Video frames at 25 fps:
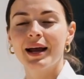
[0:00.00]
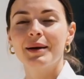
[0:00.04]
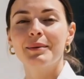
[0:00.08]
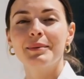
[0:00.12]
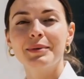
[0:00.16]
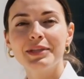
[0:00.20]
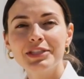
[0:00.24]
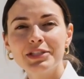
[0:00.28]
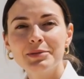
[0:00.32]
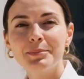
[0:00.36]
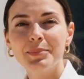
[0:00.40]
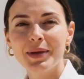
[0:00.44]

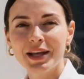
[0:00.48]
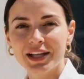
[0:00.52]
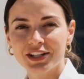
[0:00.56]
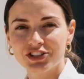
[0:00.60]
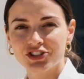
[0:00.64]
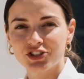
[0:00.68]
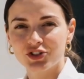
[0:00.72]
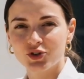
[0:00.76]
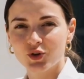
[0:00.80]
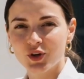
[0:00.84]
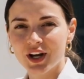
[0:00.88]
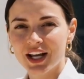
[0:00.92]
speak
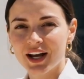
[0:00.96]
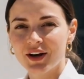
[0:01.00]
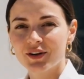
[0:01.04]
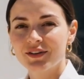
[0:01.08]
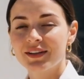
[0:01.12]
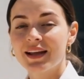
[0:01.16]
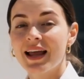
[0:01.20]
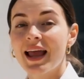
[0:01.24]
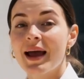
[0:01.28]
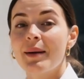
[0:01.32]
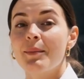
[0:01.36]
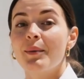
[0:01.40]
to your
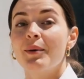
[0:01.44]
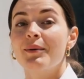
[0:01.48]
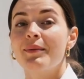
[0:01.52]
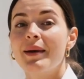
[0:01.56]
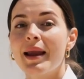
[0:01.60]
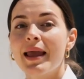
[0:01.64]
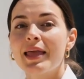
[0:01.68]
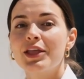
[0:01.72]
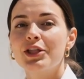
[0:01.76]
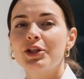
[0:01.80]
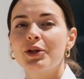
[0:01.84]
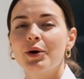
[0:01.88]
healthcare
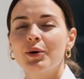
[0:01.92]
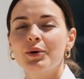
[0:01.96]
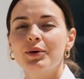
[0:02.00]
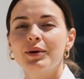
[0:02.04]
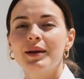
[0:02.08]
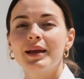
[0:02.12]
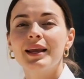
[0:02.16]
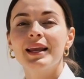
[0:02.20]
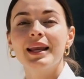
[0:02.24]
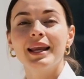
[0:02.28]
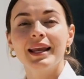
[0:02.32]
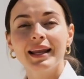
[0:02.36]
professional.
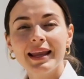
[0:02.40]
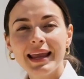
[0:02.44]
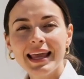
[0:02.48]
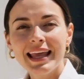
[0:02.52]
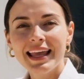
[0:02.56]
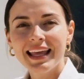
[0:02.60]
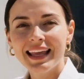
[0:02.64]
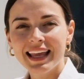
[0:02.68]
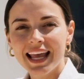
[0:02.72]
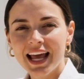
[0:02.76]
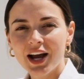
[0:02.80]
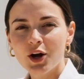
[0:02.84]
They
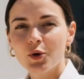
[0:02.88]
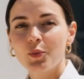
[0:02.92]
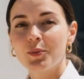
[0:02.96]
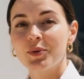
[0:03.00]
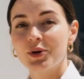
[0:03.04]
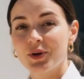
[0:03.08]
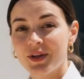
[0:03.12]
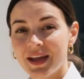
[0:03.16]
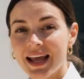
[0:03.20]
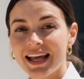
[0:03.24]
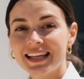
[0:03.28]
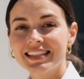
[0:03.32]
can help
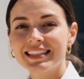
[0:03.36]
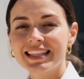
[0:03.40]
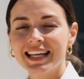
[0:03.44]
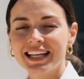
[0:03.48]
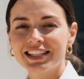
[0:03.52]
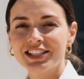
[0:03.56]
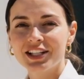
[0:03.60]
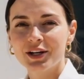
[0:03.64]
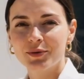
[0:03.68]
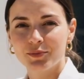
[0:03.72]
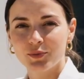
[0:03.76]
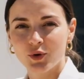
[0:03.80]
you get
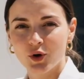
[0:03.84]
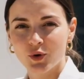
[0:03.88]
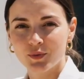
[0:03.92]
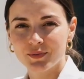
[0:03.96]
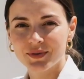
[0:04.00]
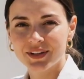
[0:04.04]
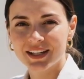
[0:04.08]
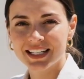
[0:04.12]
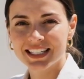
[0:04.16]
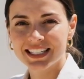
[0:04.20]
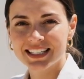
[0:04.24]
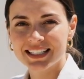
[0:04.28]
set up
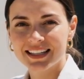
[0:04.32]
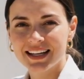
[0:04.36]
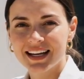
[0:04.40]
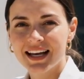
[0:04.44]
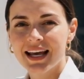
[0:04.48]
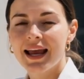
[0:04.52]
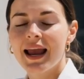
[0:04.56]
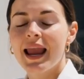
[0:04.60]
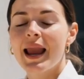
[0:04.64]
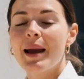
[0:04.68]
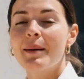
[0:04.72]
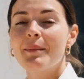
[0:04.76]
properly
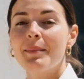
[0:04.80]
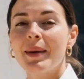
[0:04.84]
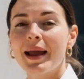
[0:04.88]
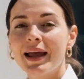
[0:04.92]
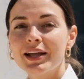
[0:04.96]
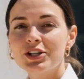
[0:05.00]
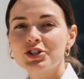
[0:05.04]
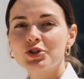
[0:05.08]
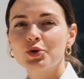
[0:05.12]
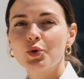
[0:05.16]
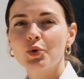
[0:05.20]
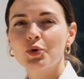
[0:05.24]
and
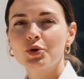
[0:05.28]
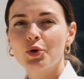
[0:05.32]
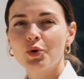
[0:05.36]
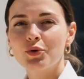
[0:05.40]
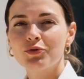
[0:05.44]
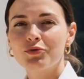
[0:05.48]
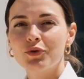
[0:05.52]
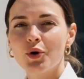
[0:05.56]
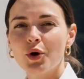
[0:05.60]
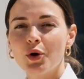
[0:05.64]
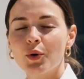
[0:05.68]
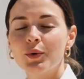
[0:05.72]
make sure you're
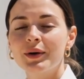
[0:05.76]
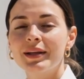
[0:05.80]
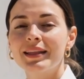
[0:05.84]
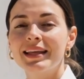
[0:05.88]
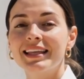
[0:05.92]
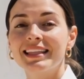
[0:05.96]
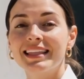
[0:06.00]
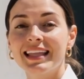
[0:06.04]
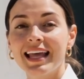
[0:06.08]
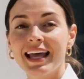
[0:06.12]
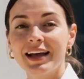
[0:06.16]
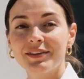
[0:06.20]
following the
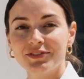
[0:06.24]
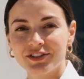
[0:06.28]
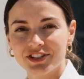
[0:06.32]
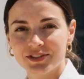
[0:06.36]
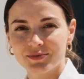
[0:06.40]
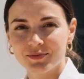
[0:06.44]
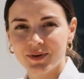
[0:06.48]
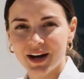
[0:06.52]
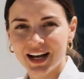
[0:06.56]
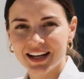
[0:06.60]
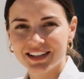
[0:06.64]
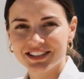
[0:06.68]
safest
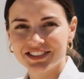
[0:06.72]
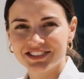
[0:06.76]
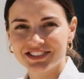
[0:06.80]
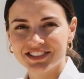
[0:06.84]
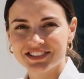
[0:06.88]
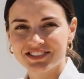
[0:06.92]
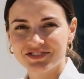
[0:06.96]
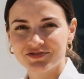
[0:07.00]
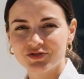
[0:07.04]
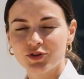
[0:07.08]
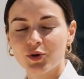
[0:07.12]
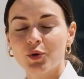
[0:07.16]

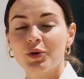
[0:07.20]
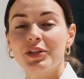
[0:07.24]
practices for your